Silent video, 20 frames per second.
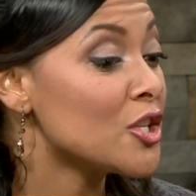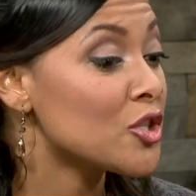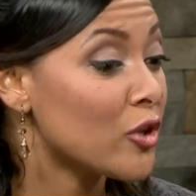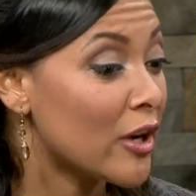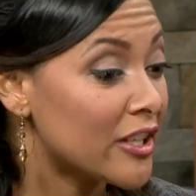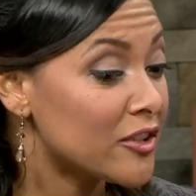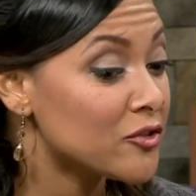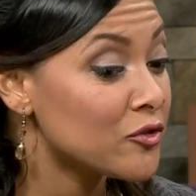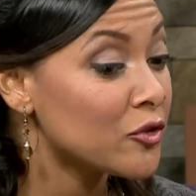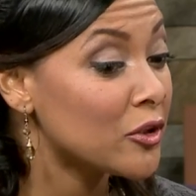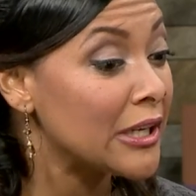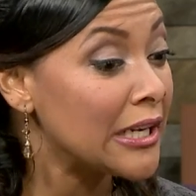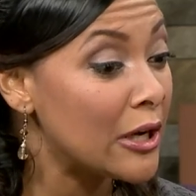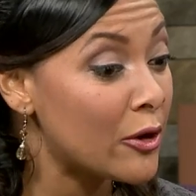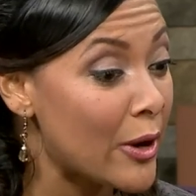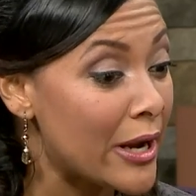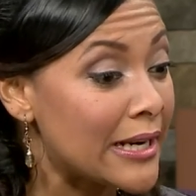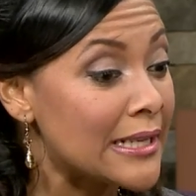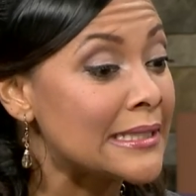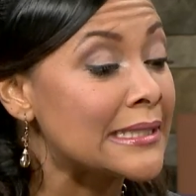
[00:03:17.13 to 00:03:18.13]
Transferring
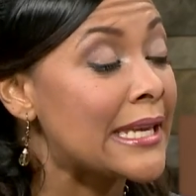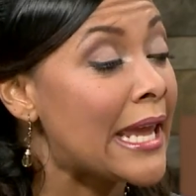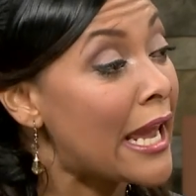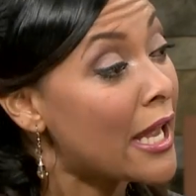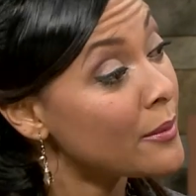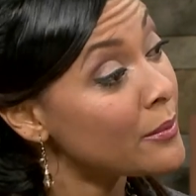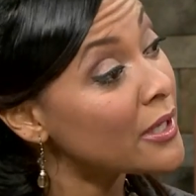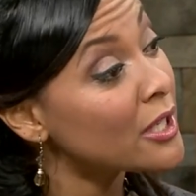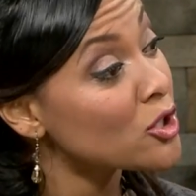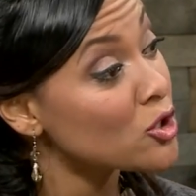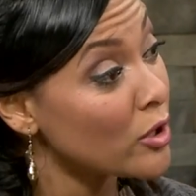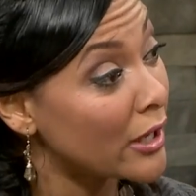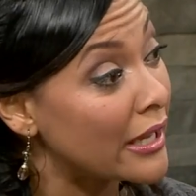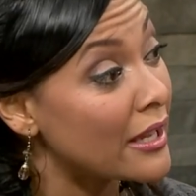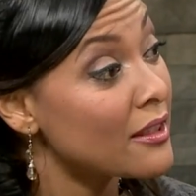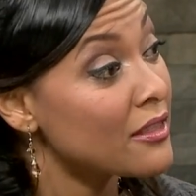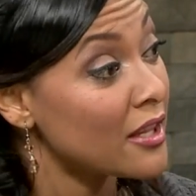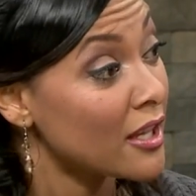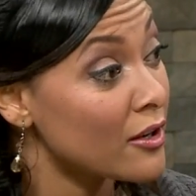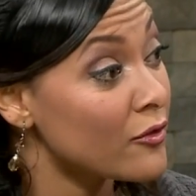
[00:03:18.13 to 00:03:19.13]
credits can be a
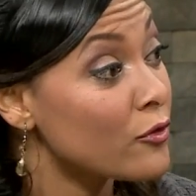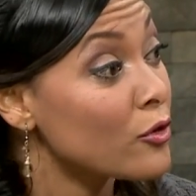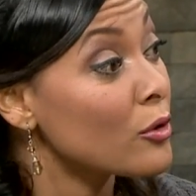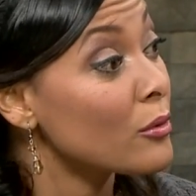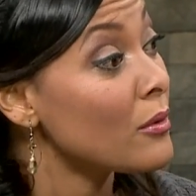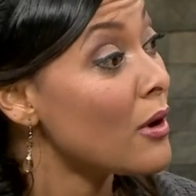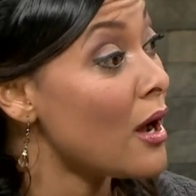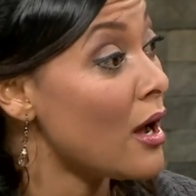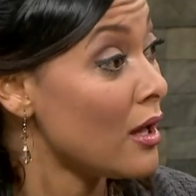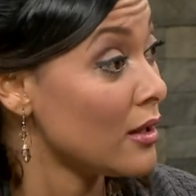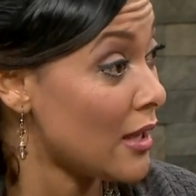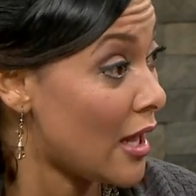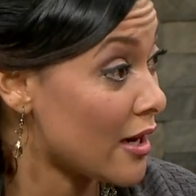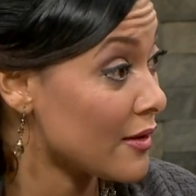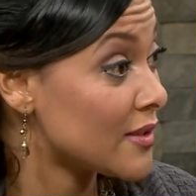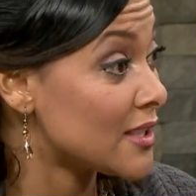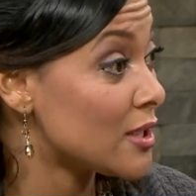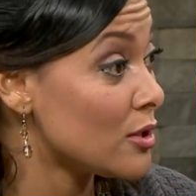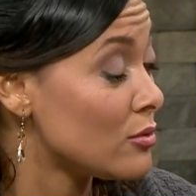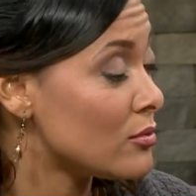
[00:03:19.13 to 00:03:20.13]
tricky thing for a lot
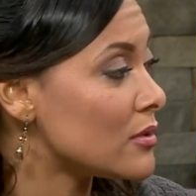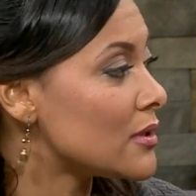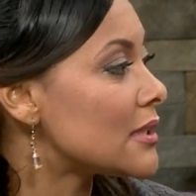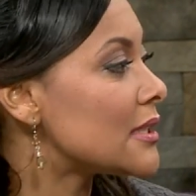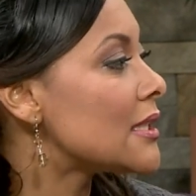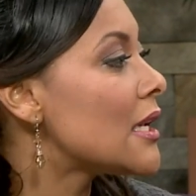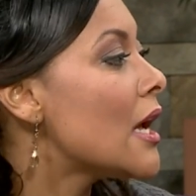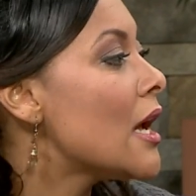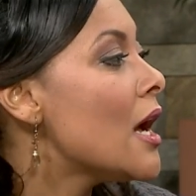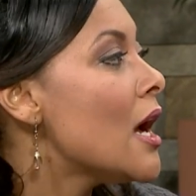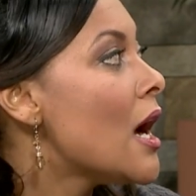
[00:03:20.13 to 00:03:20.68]
of students.